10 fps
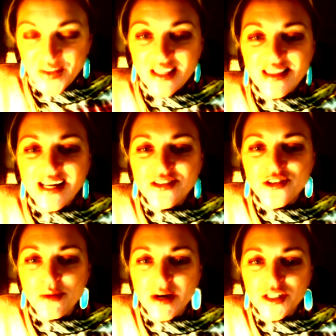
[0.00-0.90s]
Thanks
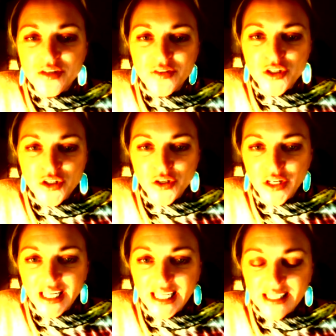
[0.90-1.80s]
so much for
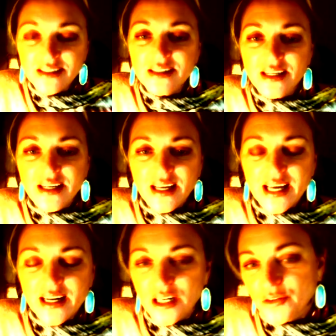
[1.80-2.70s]
tuning in, and
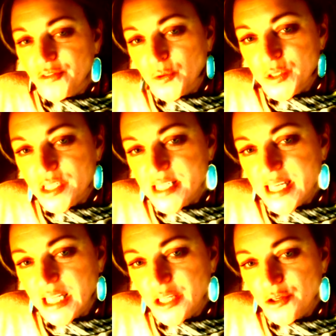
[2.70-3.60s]
I look forward to
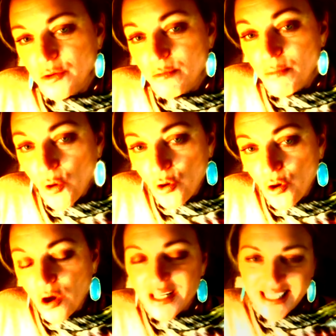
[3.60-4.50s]
telling you
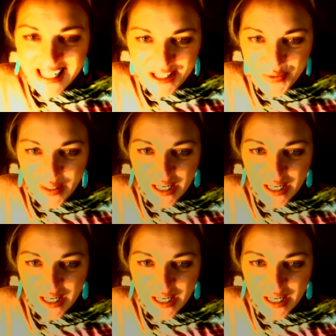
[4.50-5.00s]
more next week,